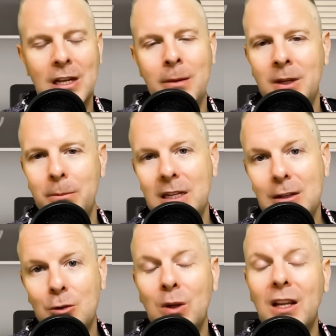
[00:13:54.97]
I'm gonna be
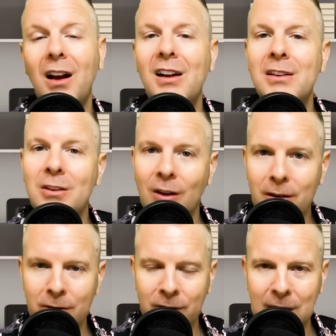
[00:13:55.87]
doing
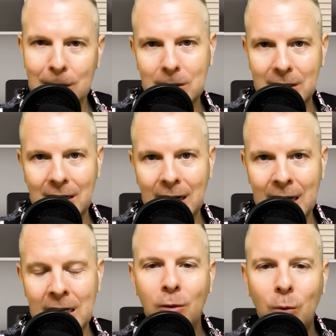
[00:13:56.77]
another video
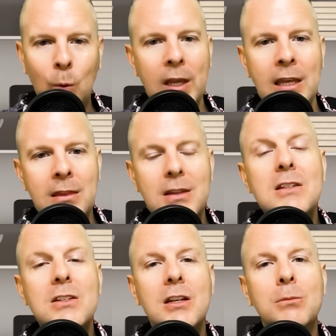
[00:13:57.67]
today with
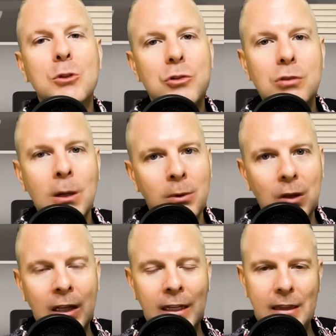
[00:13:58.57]
some
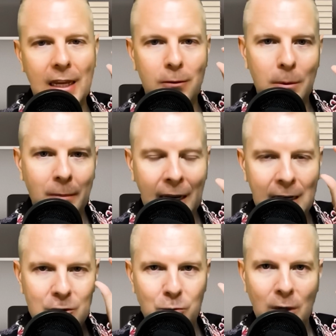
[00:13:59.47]
trouble that
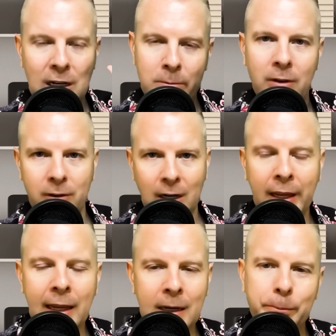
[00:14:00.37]
remains right above our
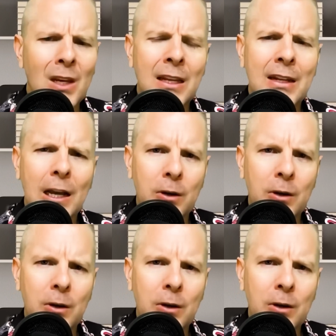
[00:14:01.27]
head and how